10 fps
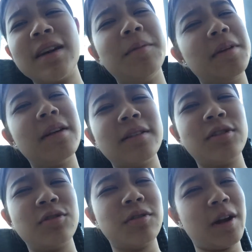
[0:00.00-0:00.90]
I mean, like,
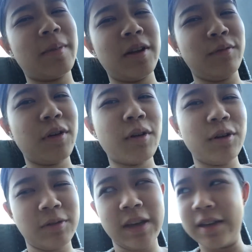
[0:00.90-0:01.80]
dude, come on, if you go to
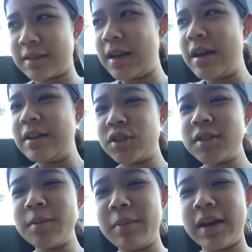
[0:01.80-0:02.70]
UTS,
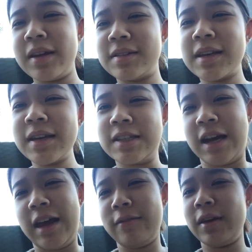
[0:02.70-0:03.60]
just admit, it's like a
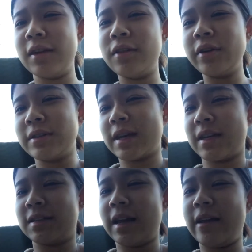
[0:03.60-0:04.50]
TAFE. It looks like
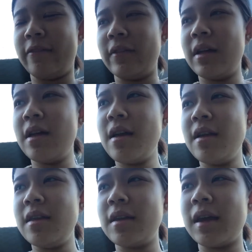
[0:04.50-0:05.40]
a TAFE.
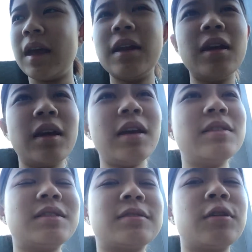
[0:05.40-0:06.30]

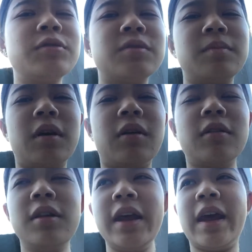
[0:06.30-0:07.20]
It's so
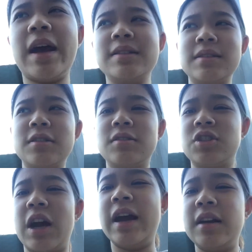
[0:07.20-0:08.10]
small. It has
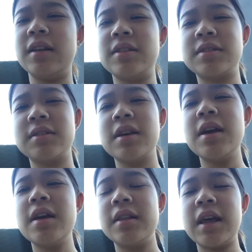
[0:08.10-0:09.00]

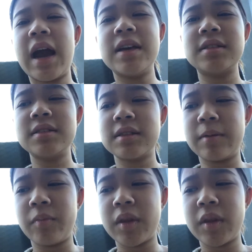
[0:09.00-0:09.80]
there has this